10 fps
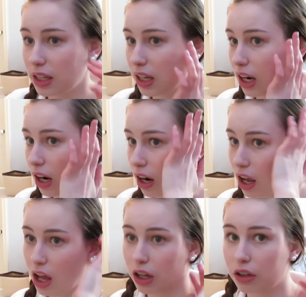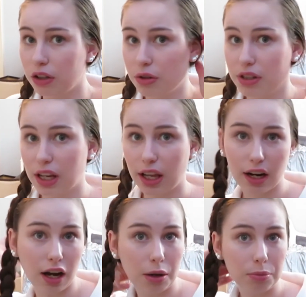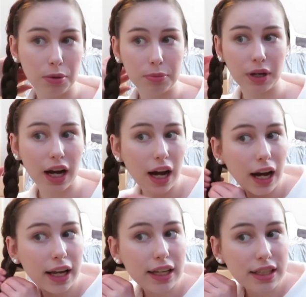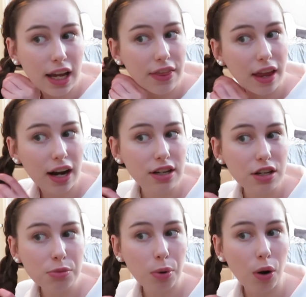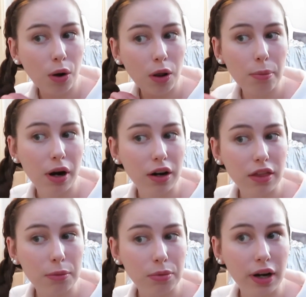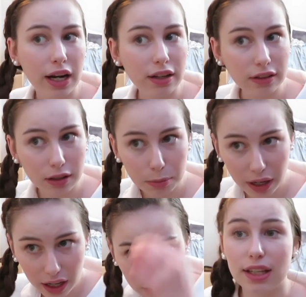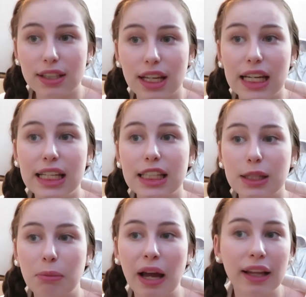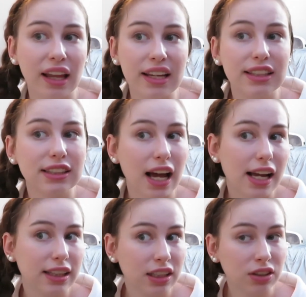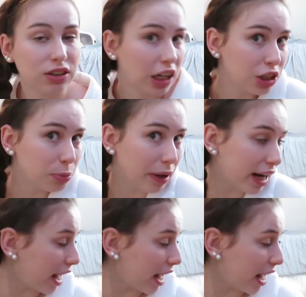here, loosen up behind, and then I just pull apart the braid a little bit. This is my like side little Dutch braid